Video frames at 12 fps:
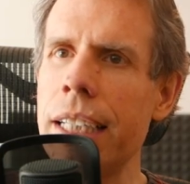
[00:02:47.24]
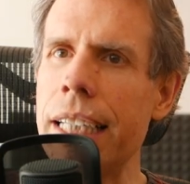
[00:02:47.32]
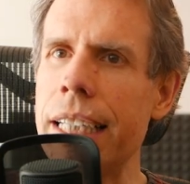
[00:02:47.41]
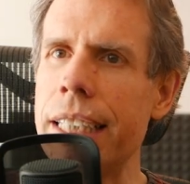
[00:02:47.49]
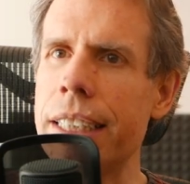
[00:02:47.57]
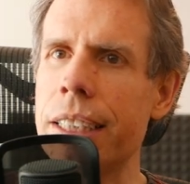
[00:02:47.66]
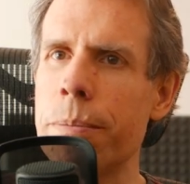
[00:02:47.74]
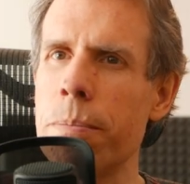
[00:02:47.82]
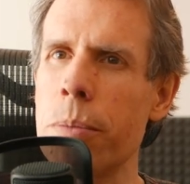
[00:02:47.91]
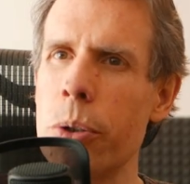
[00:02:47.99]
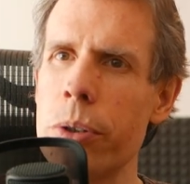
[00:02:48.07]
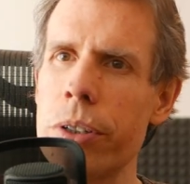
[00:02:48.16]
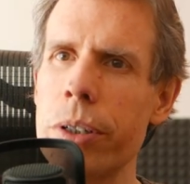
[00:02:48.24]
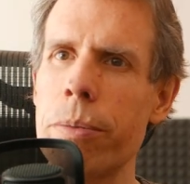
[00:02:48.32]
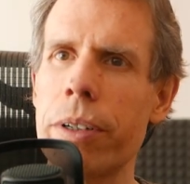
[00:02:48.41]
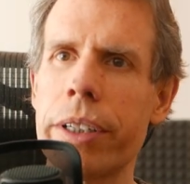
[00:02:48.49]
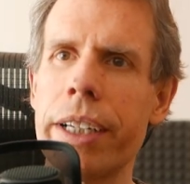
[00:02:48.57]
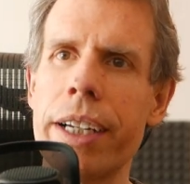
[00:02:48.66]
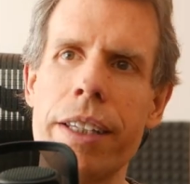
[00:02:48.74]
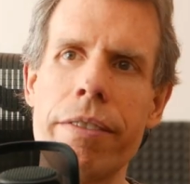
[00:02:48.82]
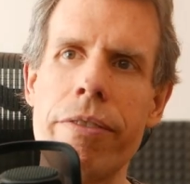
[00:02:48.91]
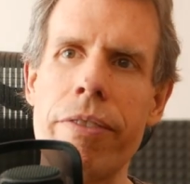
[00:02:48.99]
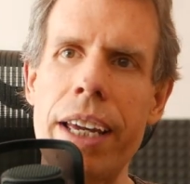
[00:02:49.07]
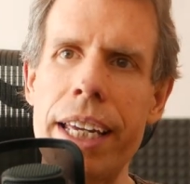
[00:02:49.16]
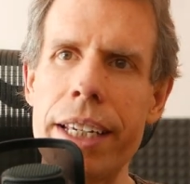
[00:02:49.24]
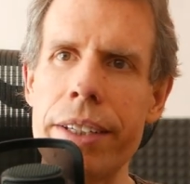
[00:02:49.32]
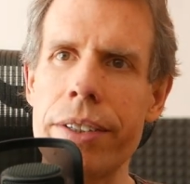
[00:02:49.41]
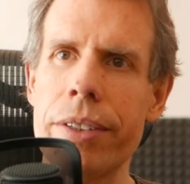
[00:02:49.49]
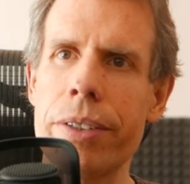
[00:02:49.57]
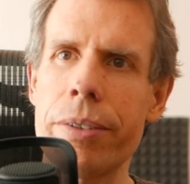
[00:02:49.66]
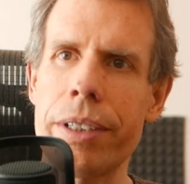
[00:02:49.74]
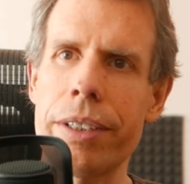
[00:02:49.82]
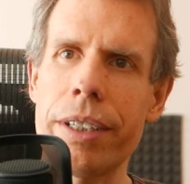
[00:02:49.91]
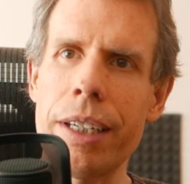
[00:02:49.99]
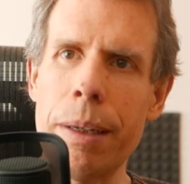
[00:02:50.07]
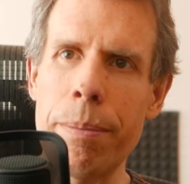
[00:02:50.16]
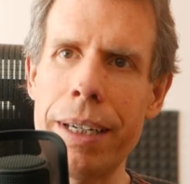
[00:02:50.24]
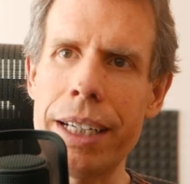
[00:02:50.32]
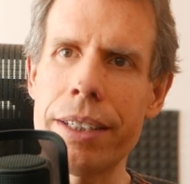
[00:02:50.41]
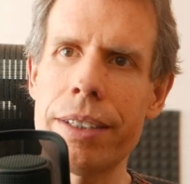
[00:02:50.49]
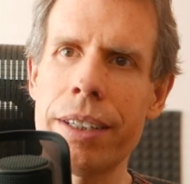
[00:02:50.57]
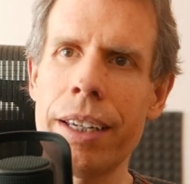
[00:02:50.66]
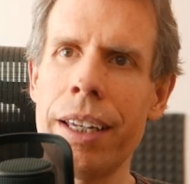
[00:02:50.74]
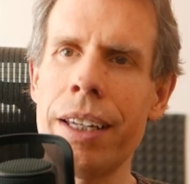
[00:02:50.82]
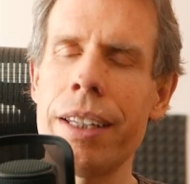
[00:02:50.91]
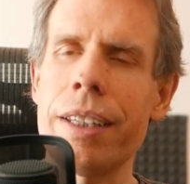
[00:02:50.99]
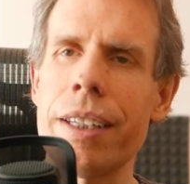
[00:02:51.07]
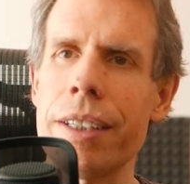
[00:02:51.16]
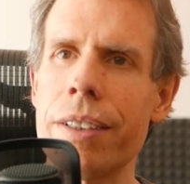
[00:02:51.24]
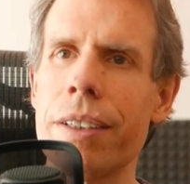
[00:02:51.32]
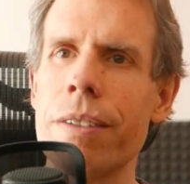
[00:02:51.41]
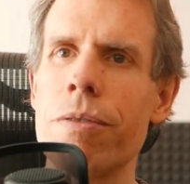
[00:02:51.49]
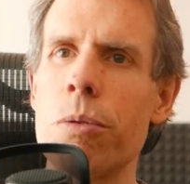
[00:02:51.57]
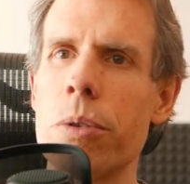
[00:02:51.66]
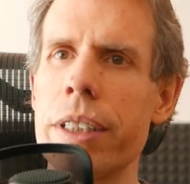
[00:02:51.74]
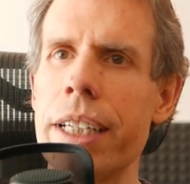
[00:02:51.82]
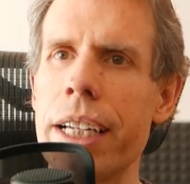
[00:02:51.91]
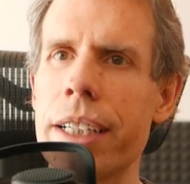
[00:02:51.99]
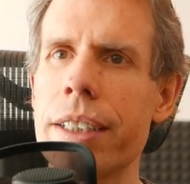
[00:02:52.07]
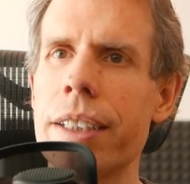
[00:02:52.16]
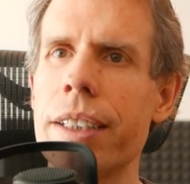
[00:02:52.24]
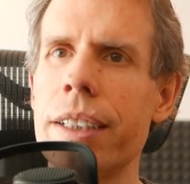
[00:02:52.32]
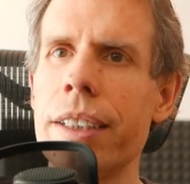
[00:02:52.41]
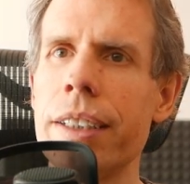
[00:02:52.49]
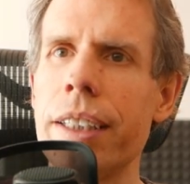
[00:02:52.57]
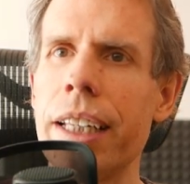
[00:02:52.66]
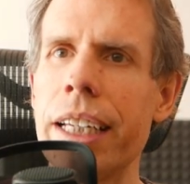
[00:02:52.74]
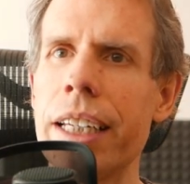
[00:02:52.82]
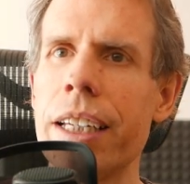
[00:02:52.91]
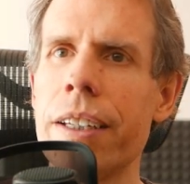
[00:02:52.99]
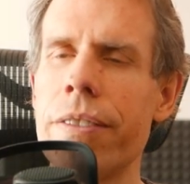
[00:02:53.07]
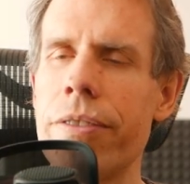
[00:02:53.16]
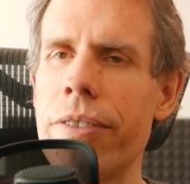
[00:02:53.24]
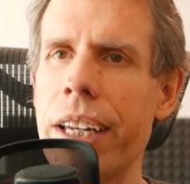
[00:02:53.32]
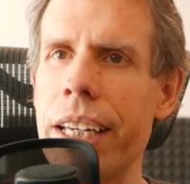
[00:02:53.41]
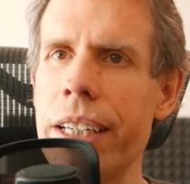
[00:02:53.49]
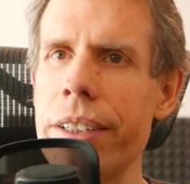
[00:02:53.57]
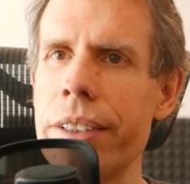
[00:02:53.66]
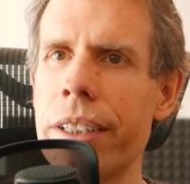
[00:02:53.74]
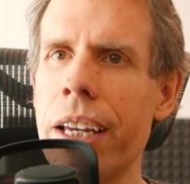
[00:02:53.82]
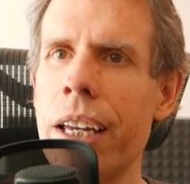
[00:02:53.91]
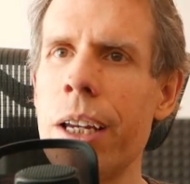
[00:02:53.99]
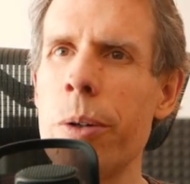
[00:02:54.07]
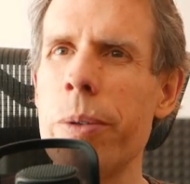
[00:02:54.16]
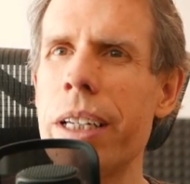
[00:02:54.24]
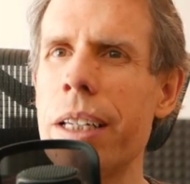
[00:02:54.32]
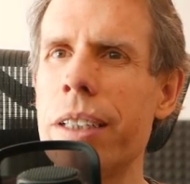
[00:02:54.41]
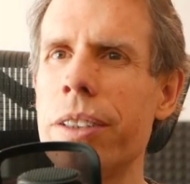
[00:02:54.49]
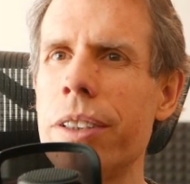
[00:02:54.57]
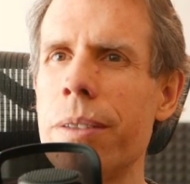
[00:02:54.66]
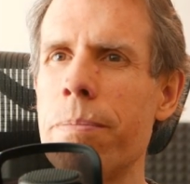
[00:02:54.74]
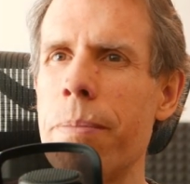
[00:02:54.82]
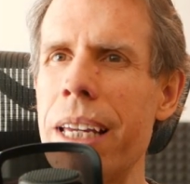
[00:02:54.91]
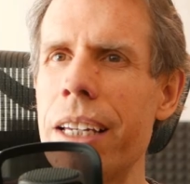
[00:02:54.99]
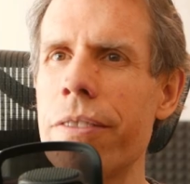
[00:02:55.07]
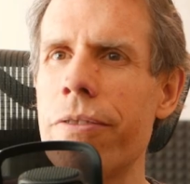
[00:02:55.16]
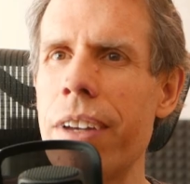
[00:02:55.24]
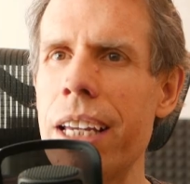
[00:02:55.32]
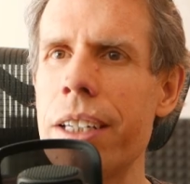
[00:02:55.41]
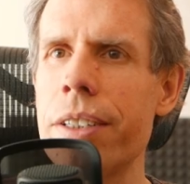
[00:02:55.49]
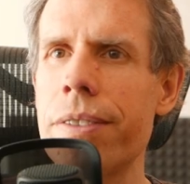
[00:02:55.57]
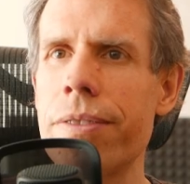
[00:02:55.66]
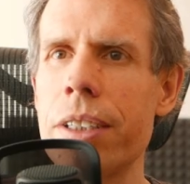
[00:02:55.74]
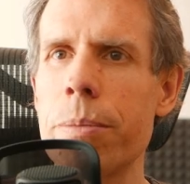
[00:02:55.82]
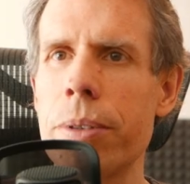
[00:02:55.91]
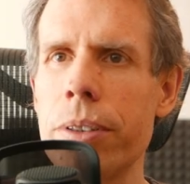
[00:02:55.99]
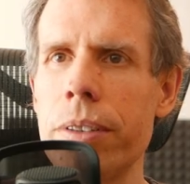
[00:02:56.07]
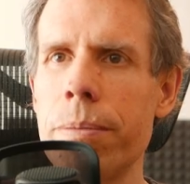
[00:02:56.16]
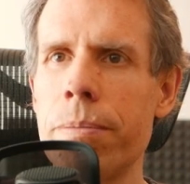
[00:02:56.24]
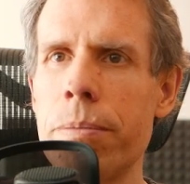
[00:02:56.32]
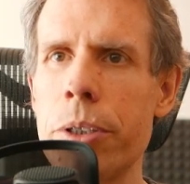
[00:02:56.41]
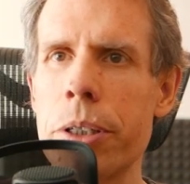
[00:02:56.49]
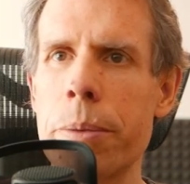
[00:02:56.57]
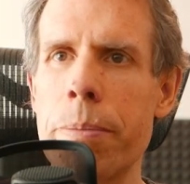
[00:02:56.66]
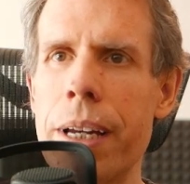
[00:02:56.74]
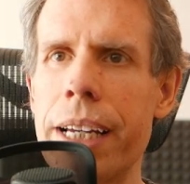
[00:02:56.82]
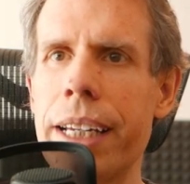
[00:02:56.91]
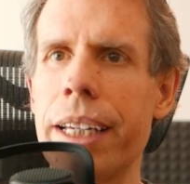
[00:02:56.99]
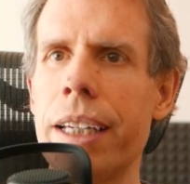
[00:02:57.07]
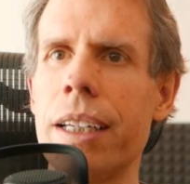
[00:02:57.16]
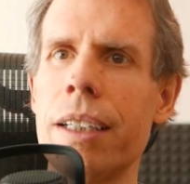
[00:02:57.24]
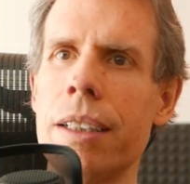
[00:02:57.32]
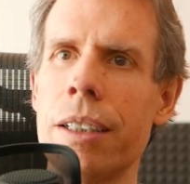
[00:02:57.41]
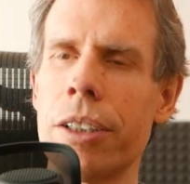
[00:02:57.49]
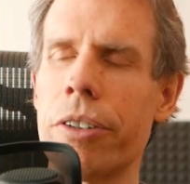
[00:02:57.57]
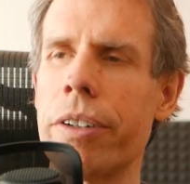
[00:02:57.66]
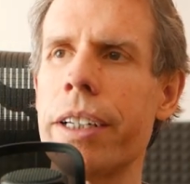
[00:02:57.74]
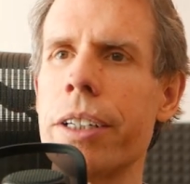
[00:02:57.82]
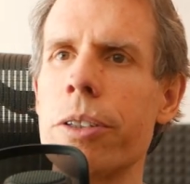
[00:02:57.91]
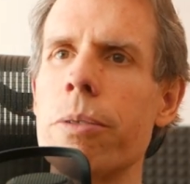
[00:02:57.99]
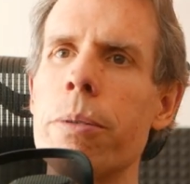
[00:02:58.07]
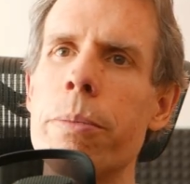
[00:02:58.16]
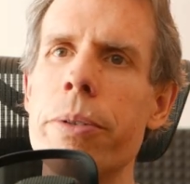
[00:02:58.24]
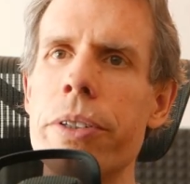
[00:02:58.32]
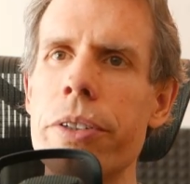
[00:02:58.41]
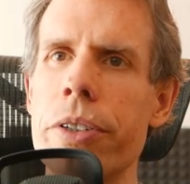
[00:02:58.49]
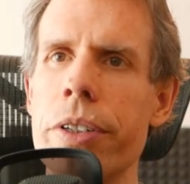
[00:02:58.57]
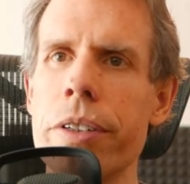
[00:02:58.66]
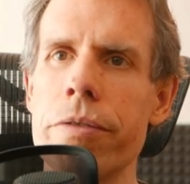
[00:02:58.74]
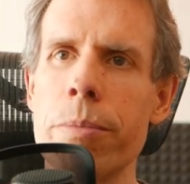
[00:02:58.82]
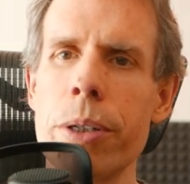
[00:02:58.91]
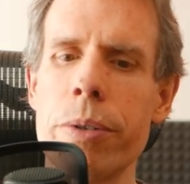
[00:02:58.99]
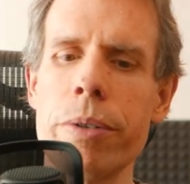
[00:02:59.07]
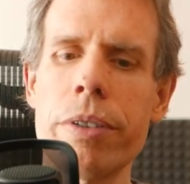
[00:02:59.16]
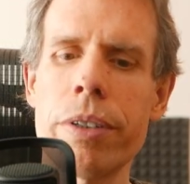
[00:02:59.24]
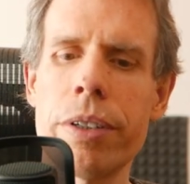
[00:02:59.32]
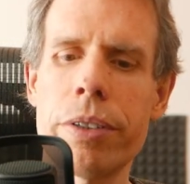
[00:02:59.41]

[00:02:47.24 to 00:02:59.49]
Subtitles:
It's mostly working on the phase. So I said it makes this vortex-like phase. We can make phase visible just by creating a superposition of modes.